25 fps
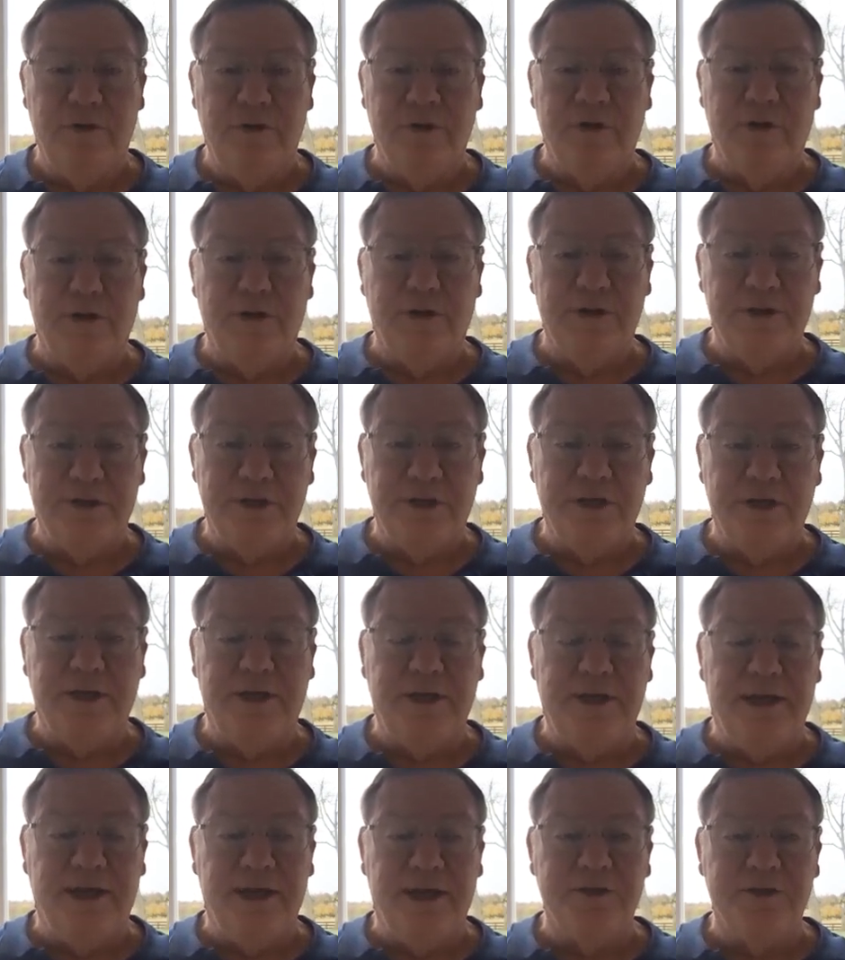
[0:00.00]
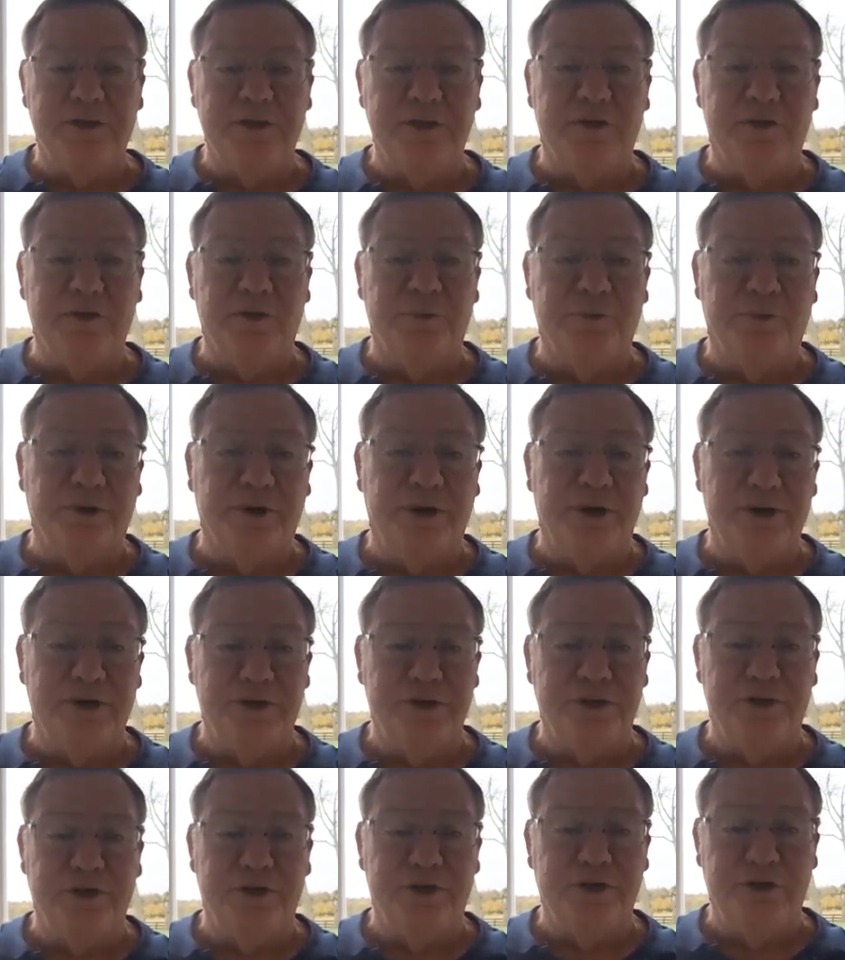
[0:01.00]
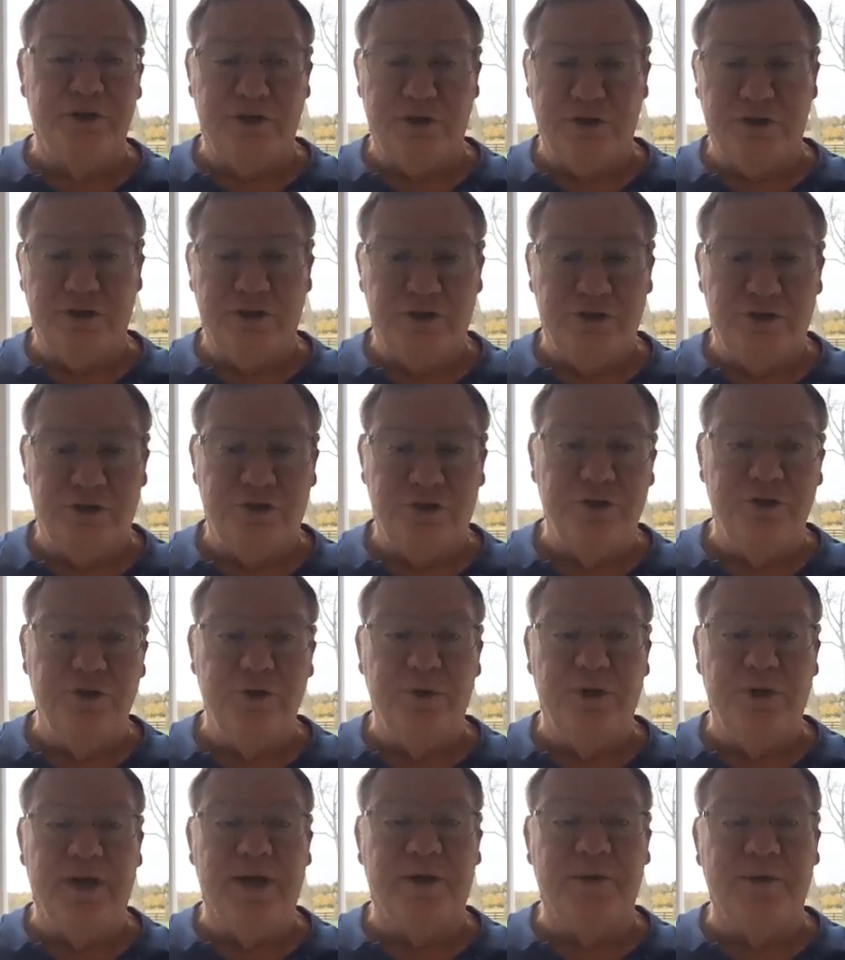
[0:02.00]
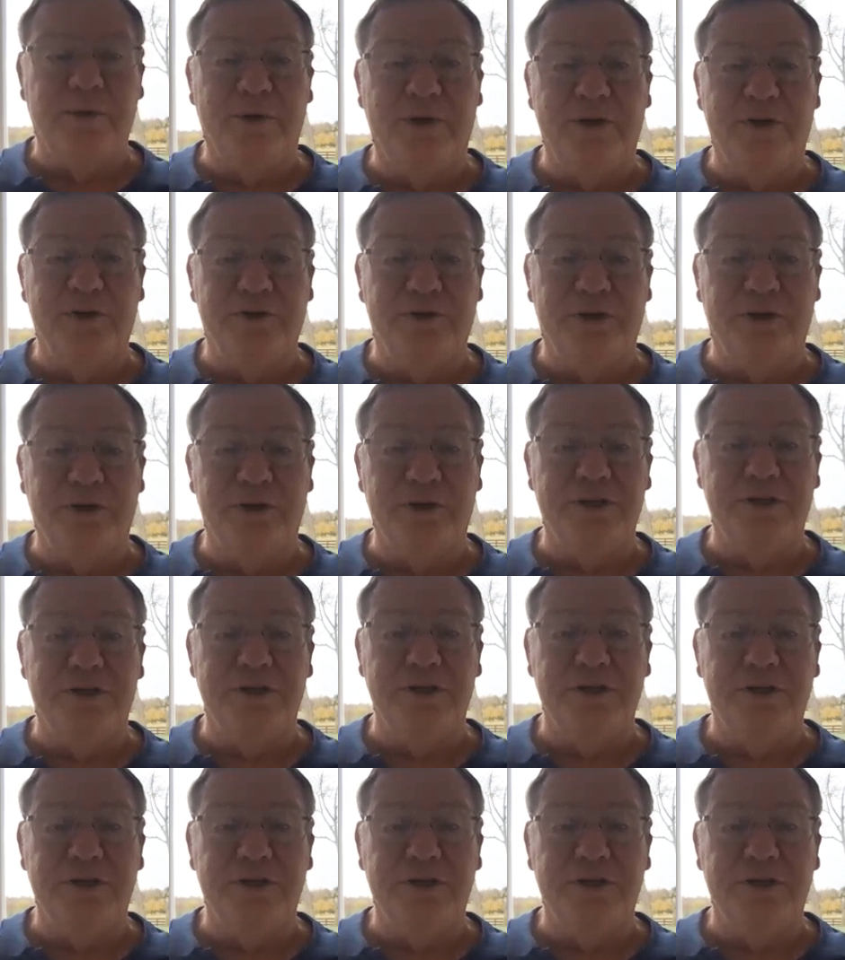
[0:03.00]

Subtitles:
Kentucky Housing Corporation to Equity Trust.